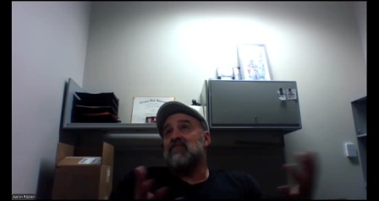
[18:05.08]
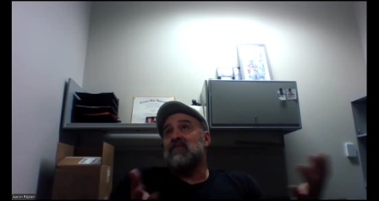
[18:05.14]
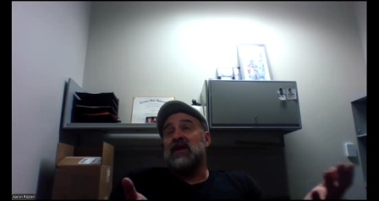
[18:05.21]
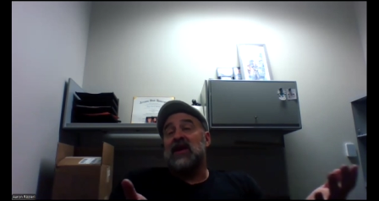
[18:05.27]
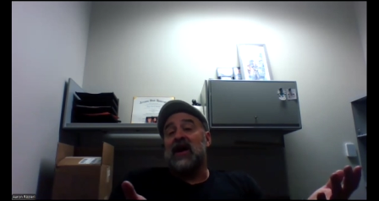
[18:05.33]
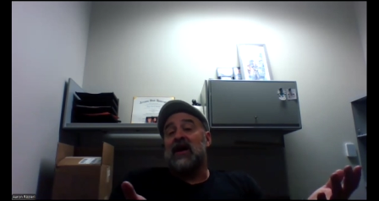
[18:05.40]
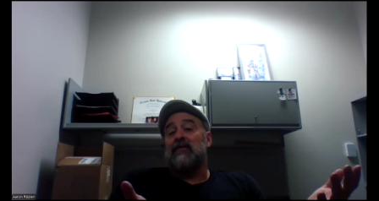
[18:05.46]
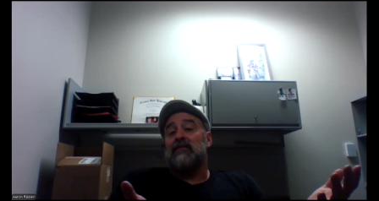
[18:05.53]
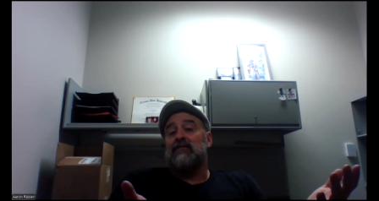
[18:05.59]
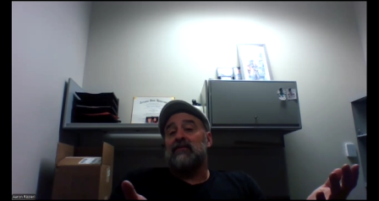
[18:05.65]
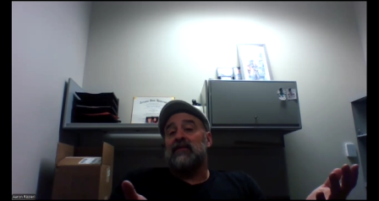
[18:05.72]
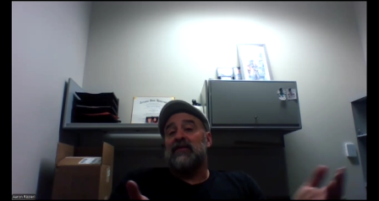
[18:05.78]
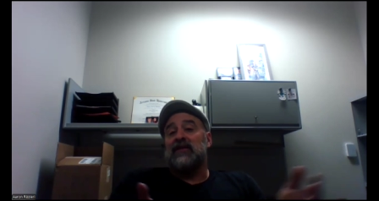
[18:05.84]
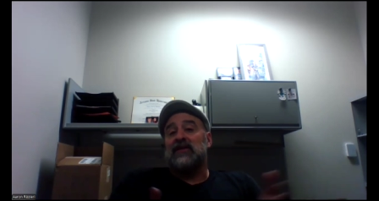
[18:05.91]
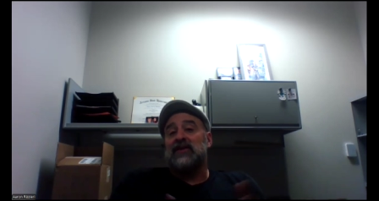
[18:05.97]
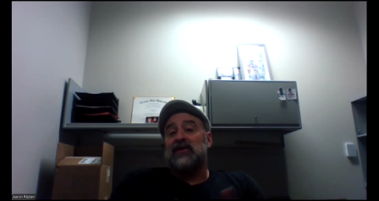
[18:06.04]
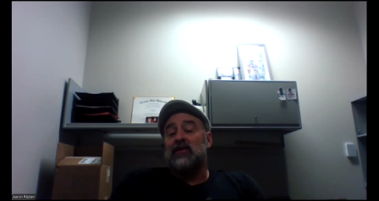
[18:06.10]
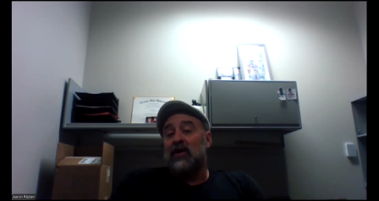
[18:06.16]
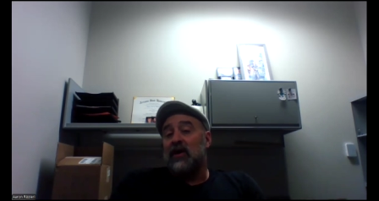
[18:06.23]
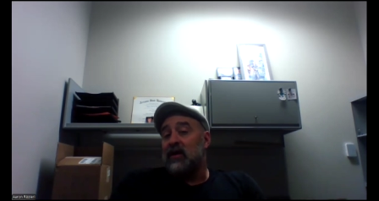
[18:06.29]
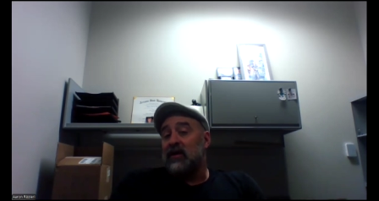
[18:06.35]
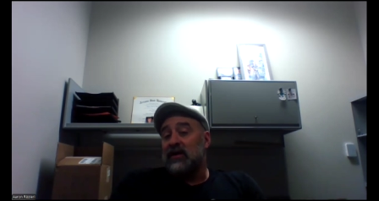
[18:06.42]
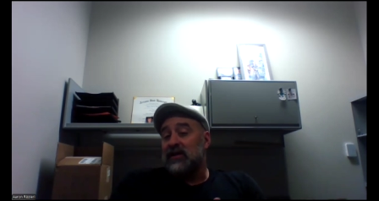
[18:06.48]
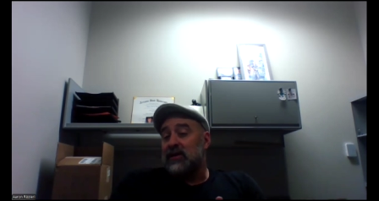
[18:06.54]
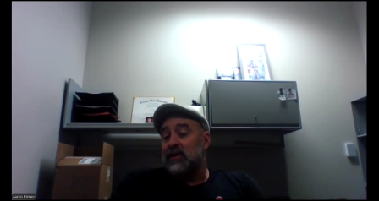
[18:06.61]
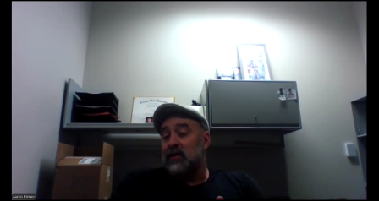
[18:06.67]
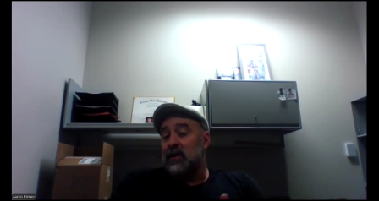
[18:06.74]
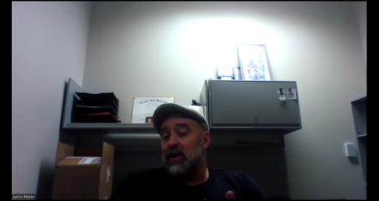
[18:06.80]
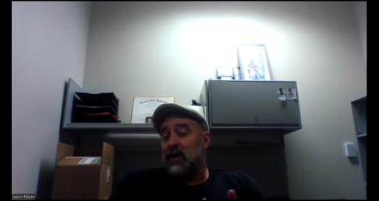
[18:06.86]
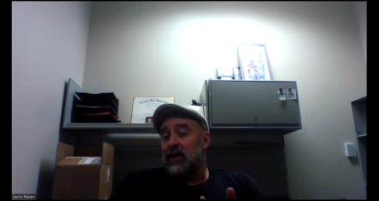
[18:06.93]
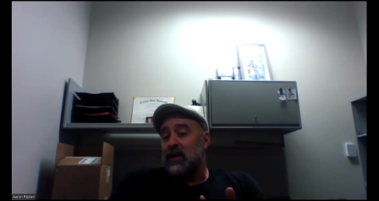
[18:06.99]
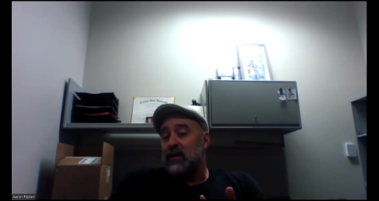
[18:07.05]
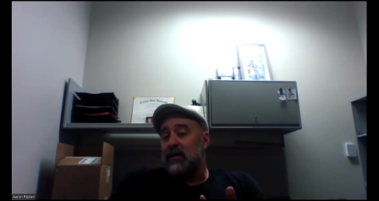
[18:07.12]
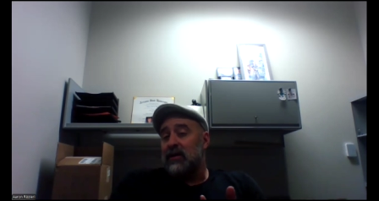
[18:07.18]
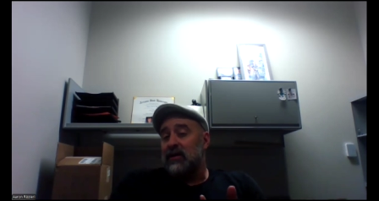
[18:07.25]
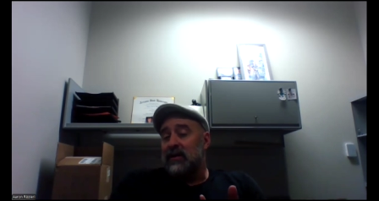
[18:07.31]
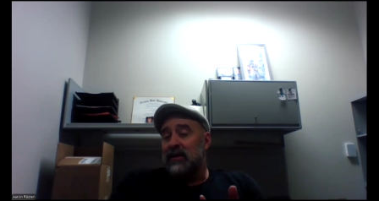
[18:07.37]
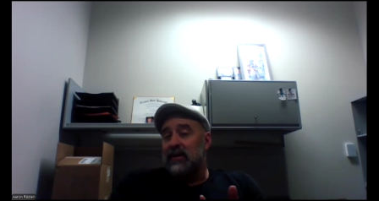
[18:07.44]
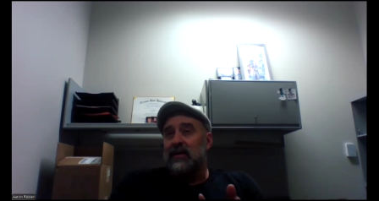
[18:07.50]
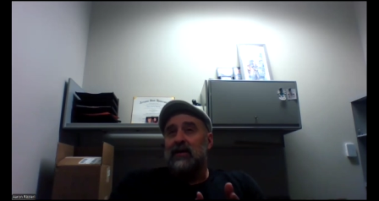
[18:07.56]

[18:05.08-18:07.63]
yeah, if it's too hard, it's too hard.